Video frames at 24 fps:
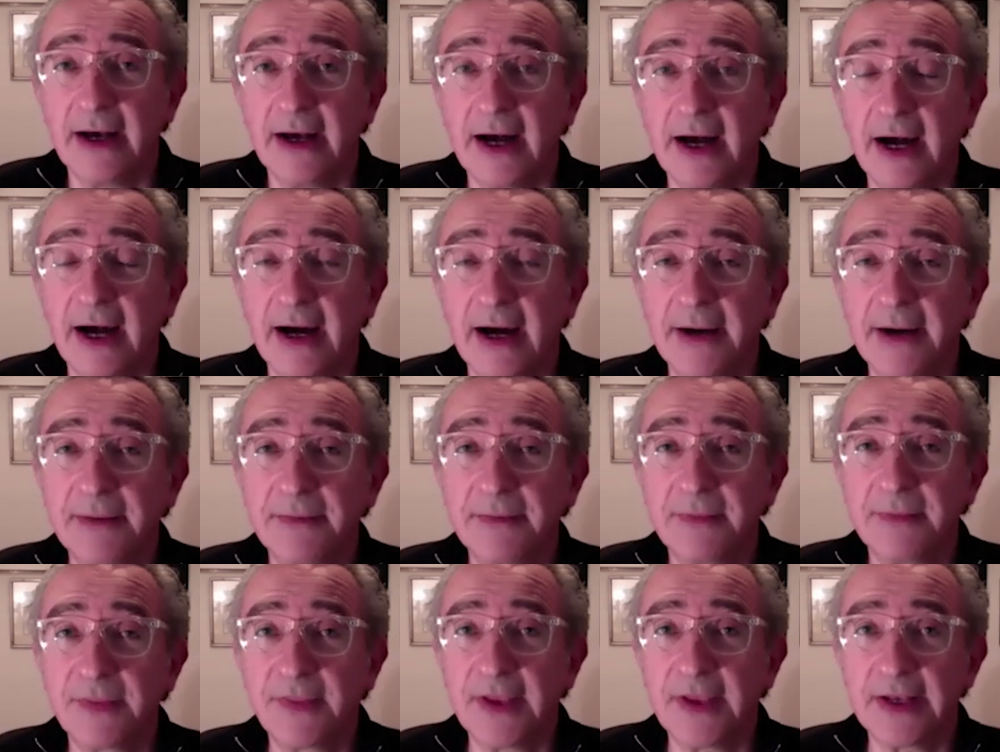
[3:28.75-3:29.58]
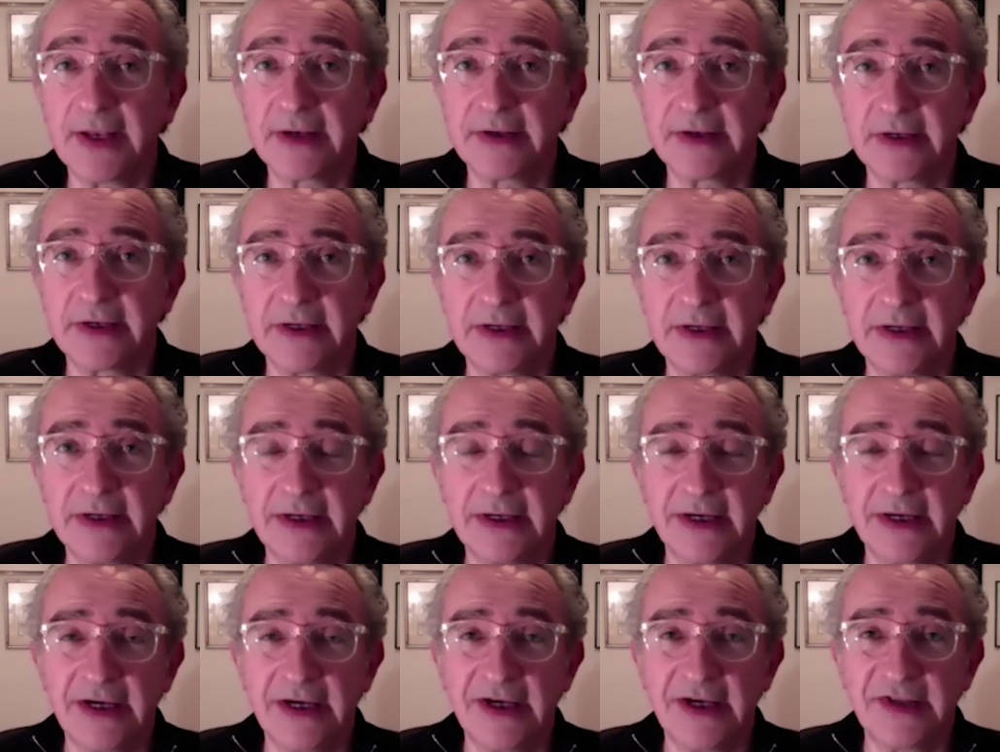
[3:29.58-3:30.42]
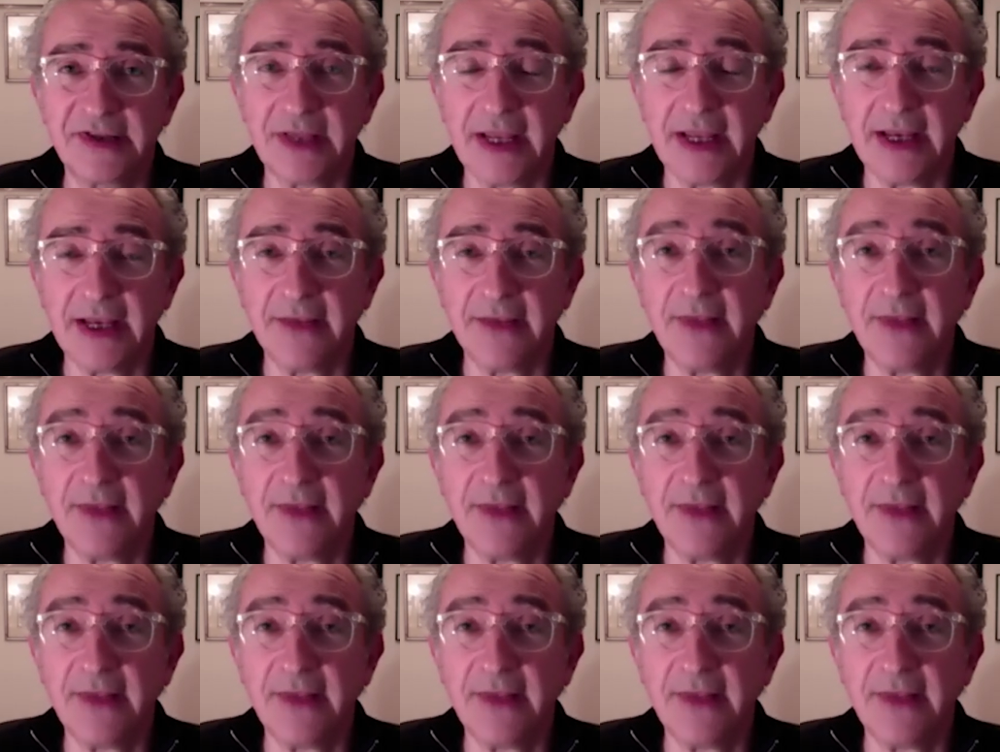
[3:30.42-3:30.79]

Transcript: um, thing to see.